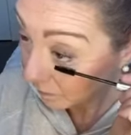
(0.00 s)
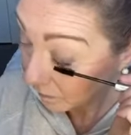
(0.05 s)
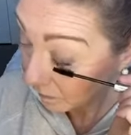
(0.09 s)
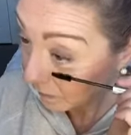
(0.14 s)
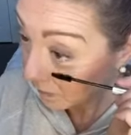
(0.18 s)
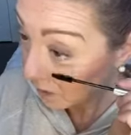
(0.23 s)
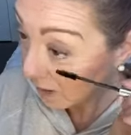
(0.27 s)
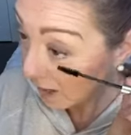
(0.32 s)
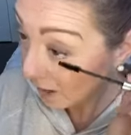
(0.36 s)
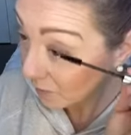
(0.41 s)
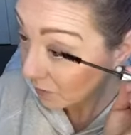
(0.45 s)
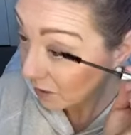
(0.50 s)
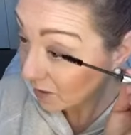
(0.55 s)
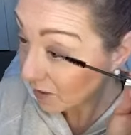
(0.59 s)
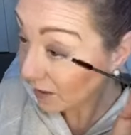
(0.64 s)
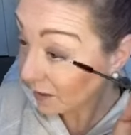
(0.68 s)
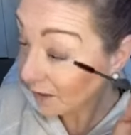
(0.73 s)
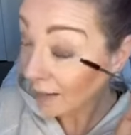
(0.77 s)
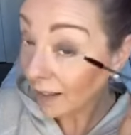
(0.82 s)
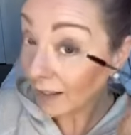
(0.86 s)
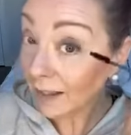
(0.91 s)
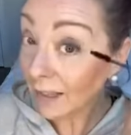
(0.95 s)
So I'm just going
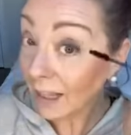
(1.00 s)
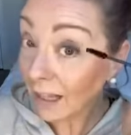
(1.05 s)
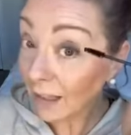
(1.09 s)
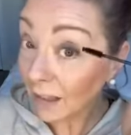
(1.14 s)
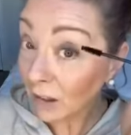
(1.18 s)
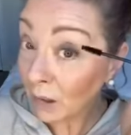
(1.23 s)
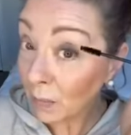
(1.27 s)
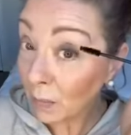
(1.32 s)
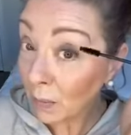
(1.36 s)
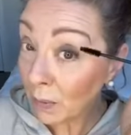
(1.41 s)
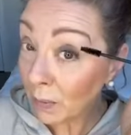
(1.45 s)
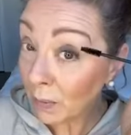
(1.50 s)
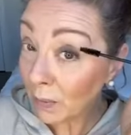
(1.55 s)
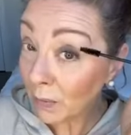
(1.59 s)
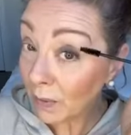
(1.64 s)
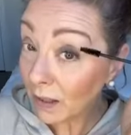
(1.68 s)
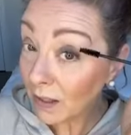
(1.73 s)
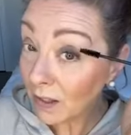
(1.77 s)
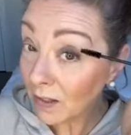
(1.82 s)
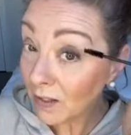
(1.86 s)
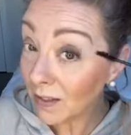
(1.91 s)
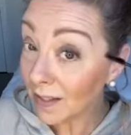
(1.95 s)
to let that little boo-boo,
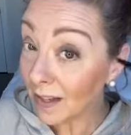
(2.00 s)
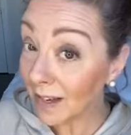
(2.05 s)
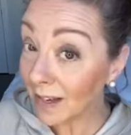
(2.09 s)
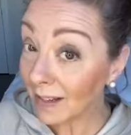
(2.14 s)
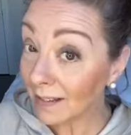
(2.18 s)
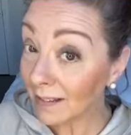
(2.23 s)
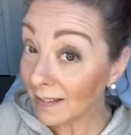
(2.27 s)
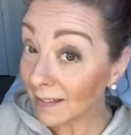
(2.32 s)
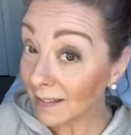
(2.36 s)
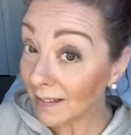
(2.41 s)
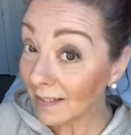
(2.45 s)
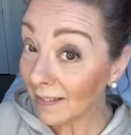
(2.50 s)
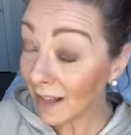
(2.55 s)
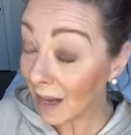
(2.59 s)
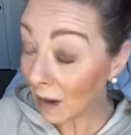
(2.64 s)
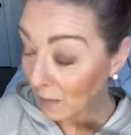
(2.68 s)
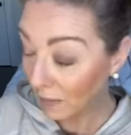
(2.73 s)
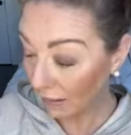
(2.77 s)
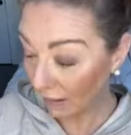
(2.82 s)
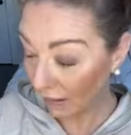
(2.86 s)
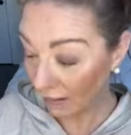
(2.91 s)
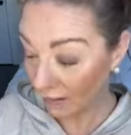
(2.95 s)
can you see it? I'm
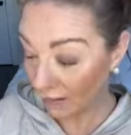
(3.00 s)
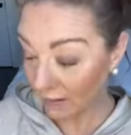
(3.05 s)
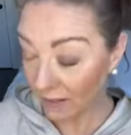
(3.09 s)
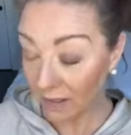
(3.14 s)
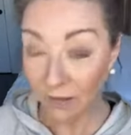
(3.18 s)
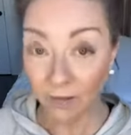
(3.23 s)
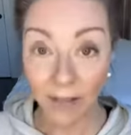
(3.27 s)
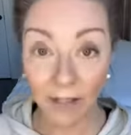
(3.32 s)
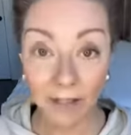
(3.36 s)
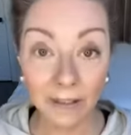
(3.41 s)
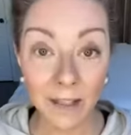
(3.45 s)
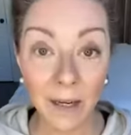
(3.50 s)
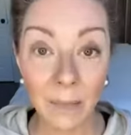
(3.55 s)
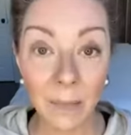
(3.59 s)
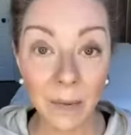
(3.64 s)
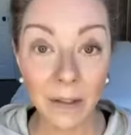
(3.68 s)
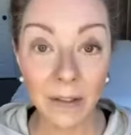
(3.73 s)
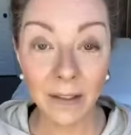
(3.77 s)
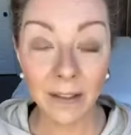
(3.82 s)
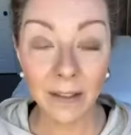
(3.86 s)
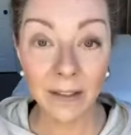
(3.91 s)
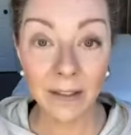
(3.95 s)
going to let it sit right there, but
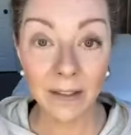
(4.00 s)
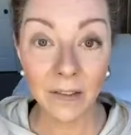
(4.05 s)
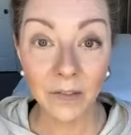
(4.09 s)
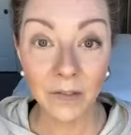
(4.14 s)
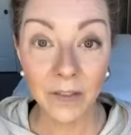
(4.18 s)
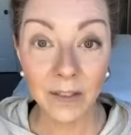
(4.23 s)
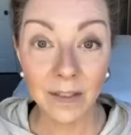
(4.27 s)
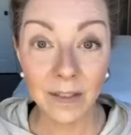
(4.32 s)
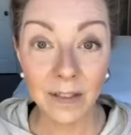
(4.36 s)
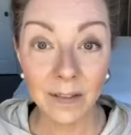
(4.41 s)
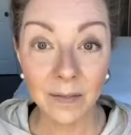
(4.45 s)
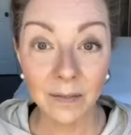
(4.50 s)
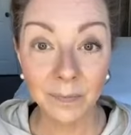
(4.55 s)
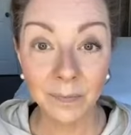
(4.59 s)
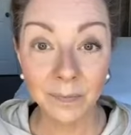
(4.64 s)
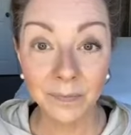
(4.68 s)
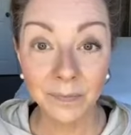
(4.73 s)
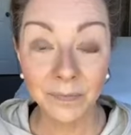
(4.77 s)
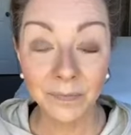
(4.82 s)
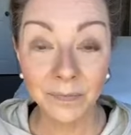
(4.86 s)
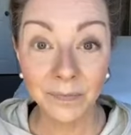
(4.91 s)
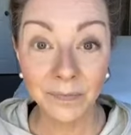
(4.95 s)
look at the difference.
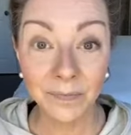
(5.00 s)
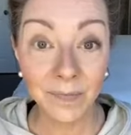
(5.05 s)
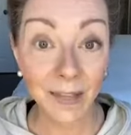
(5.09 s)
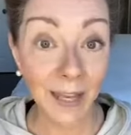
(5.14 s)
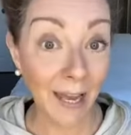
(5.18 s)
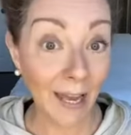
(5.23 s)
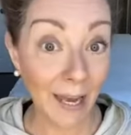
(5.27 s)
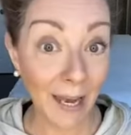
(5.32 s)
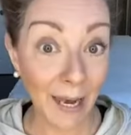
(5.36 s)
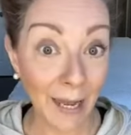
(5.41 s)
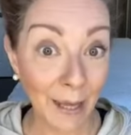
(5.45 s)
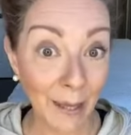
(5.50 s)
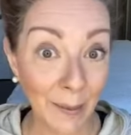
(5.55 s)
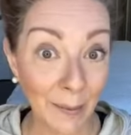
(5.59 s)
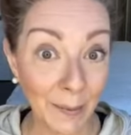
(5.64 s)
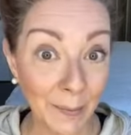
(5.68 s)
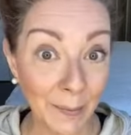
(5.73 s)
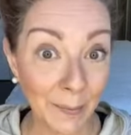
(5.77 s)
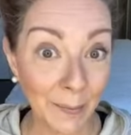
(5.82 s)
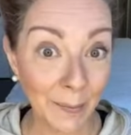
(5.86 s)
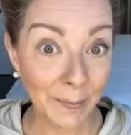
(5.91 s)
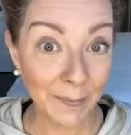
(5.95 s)

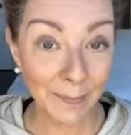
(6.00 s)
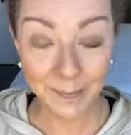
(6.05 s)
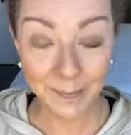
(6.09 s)
Hello.